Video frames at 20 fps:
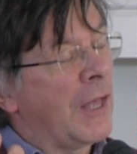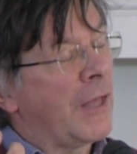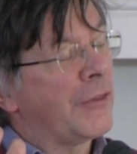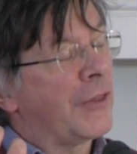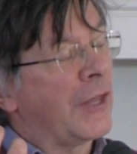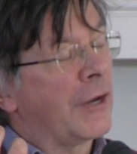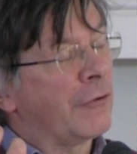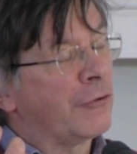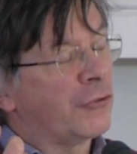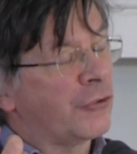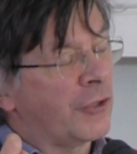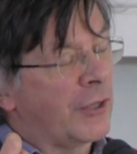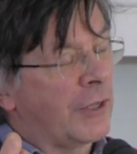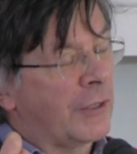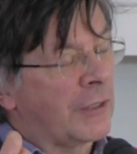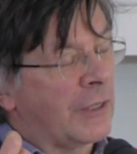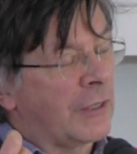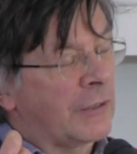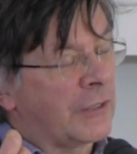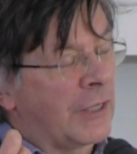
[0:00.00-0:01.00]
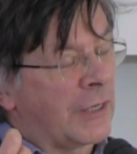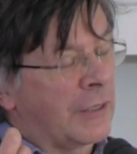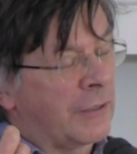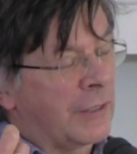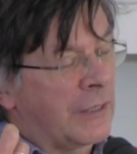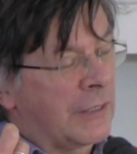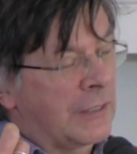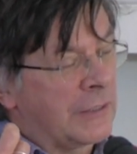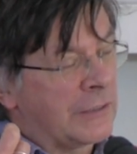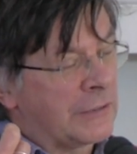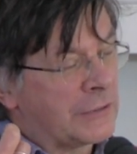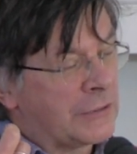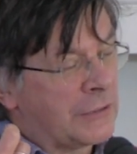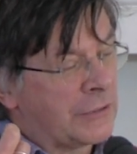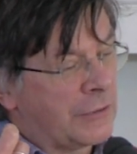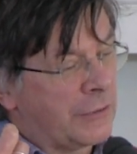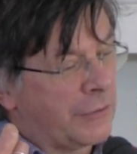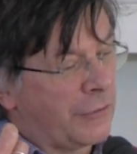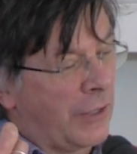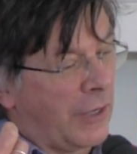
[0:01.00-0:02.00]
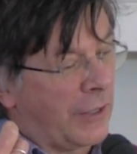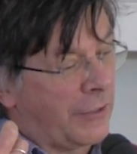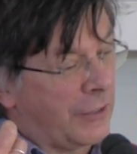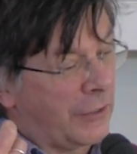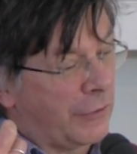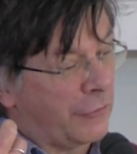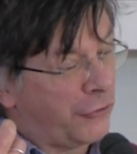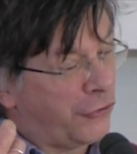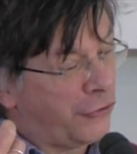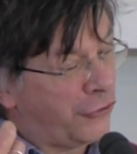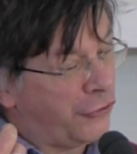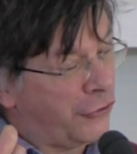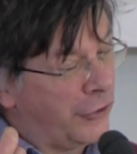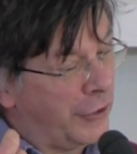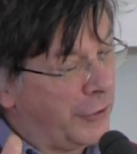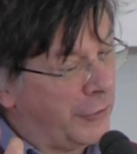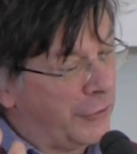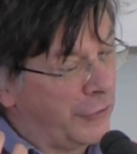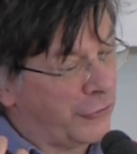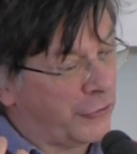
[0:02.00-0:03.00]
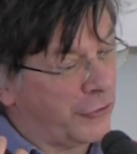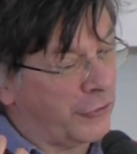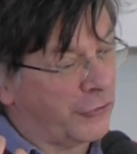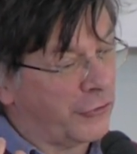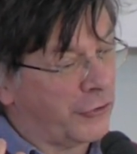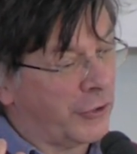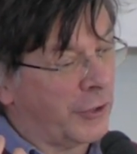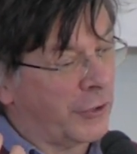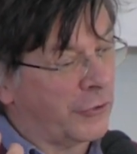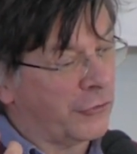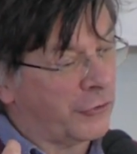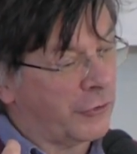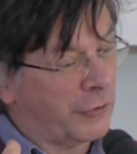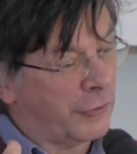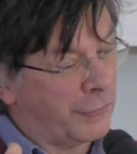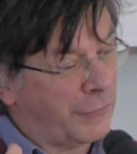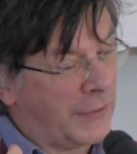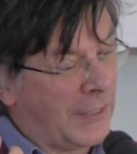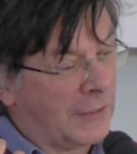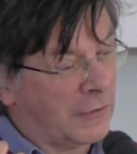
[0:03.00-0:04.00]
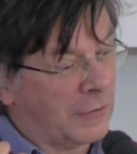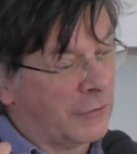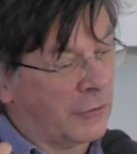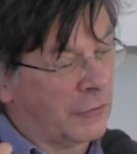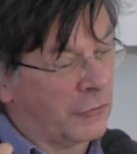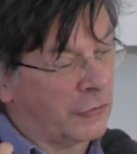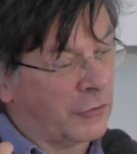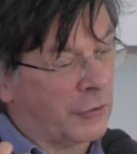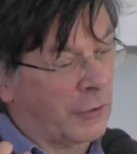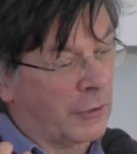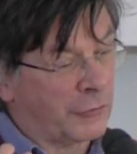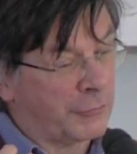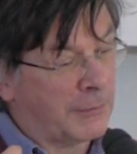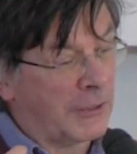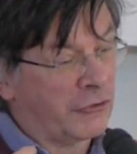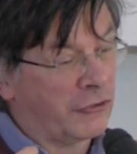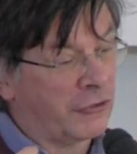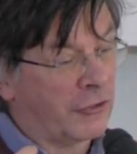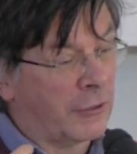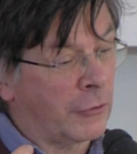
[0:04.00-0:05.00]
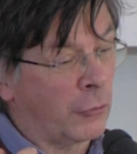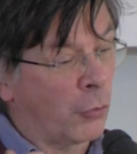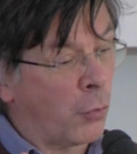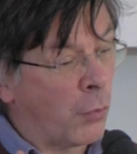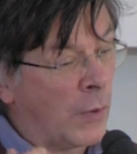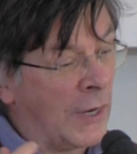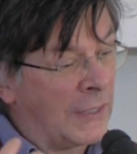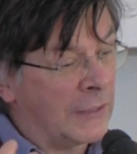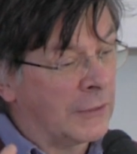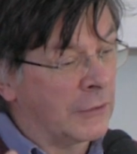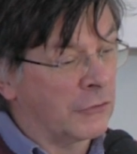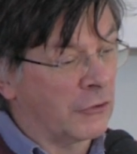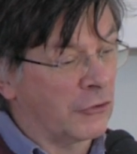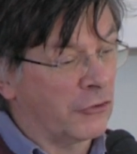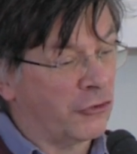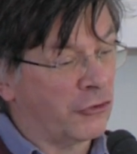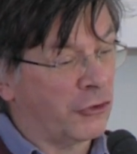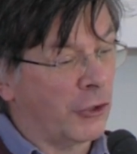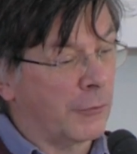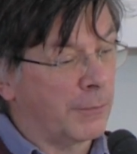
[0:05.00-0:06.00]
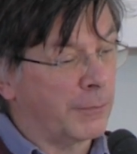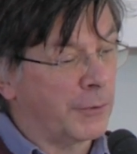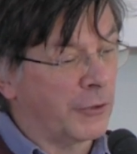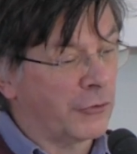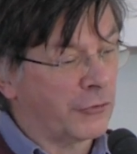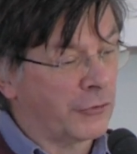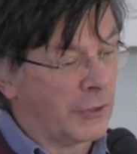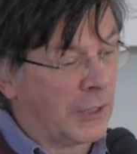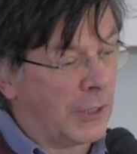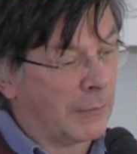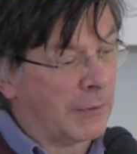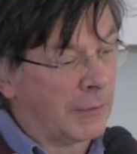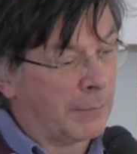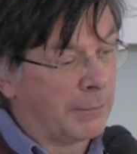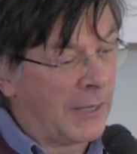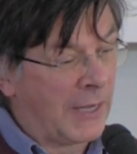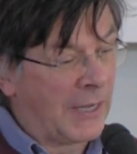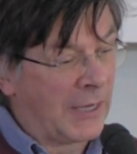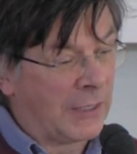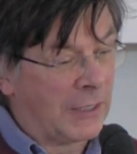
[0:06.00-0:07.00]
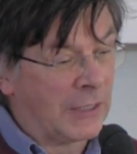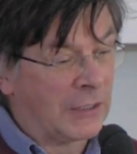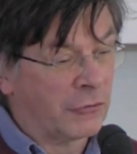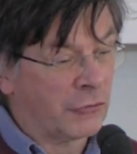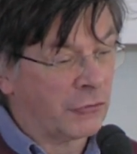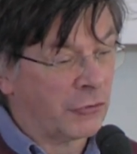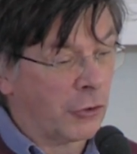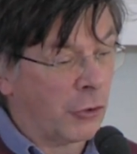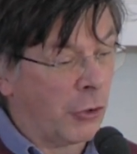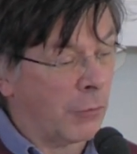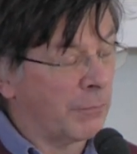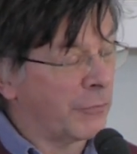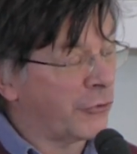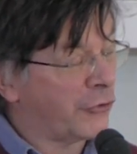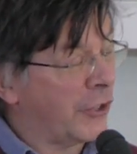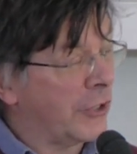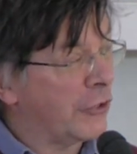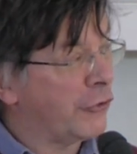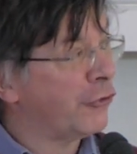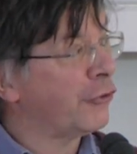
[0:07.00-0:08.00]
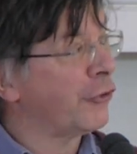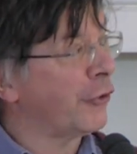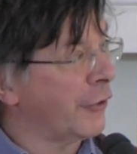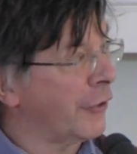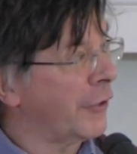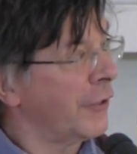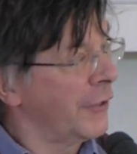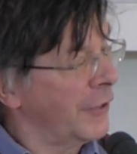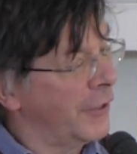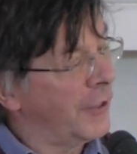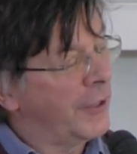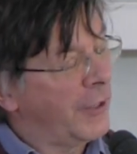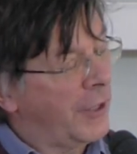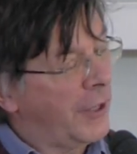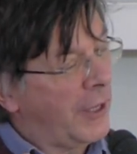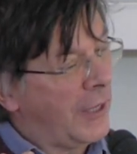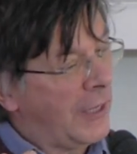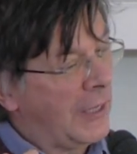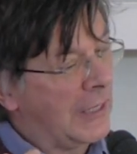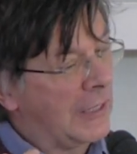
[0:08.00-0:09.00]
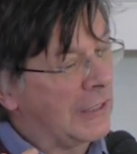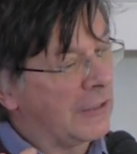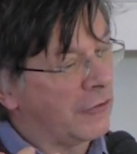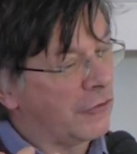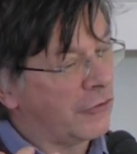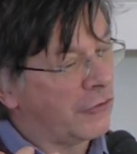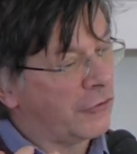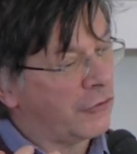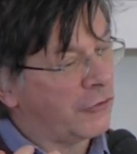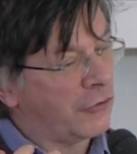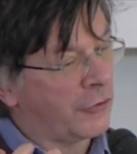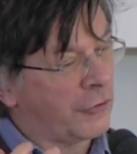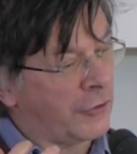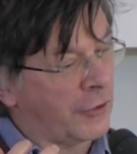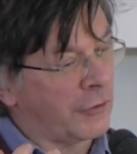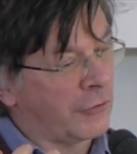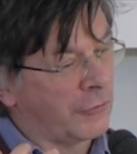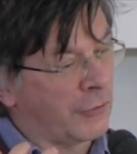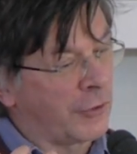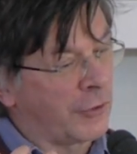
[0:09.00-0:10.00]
there is, I think, serious concerns, and the fact that especially the Orwellian dystopias are coming back into conversation hint that,